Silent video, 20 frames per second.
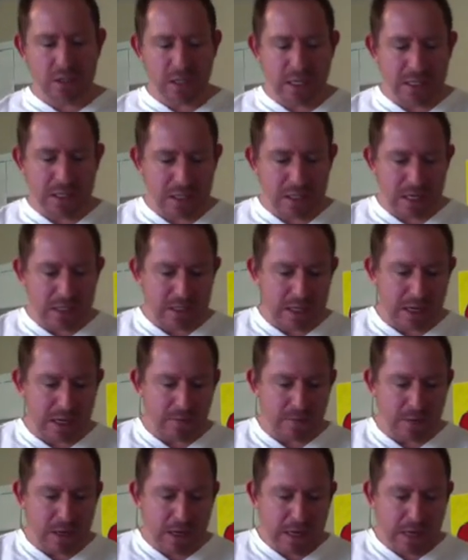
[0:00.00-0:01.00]
He said to
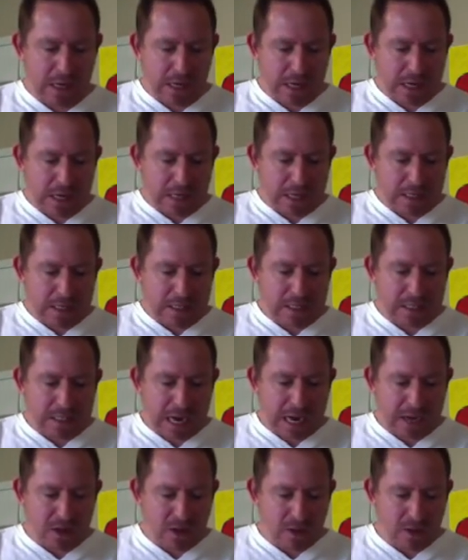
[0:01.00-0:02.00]
him,
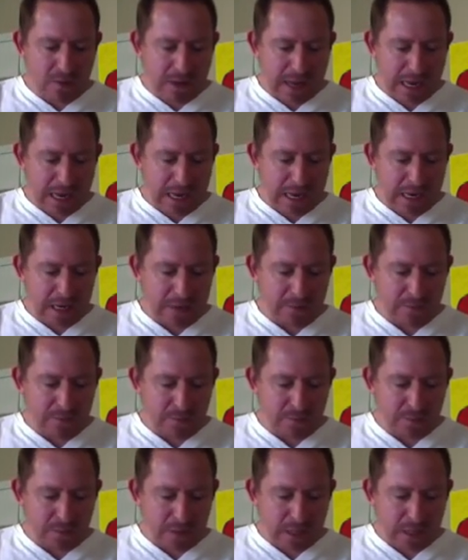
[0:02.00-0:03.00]
"Send them in.
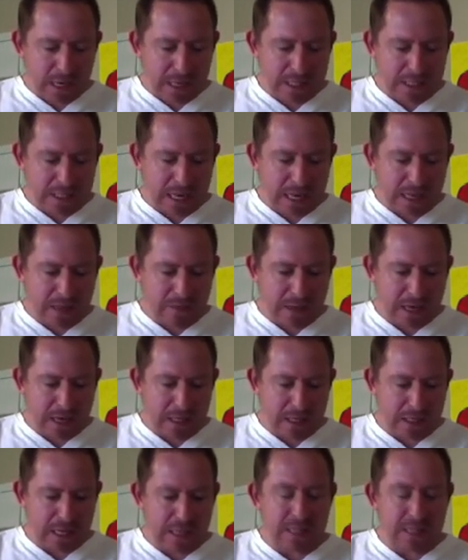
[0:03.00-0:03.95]
Send them in."